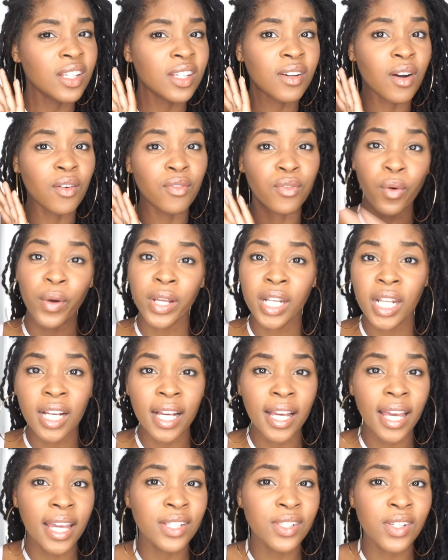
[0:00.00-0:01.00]

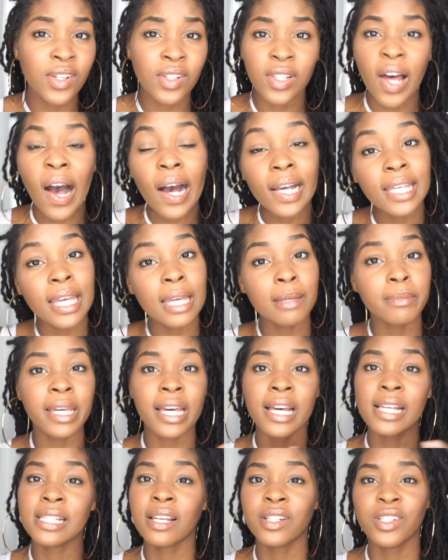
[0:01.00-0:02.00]
avoiding interlocking
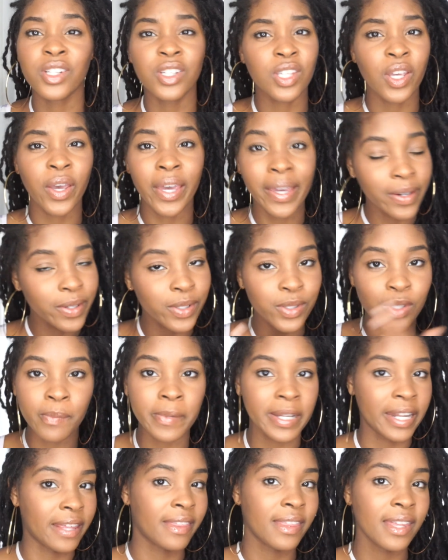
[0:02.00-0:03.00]
because I just hear so
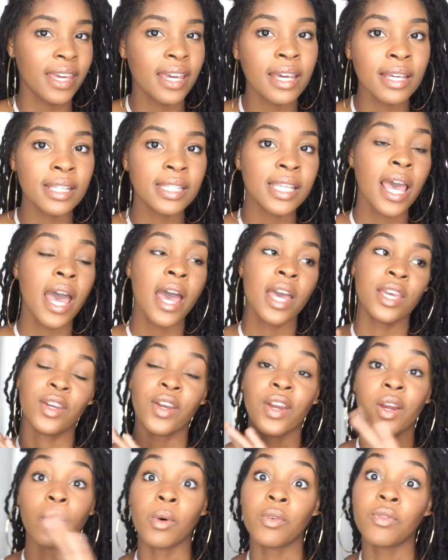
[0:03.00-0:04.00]
many things.
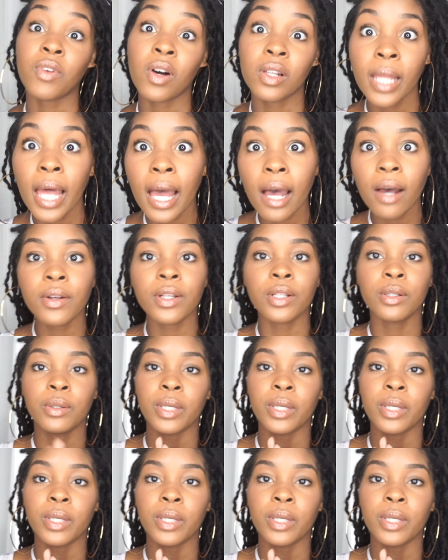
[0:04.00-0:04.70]
Your hair will fall out, it'll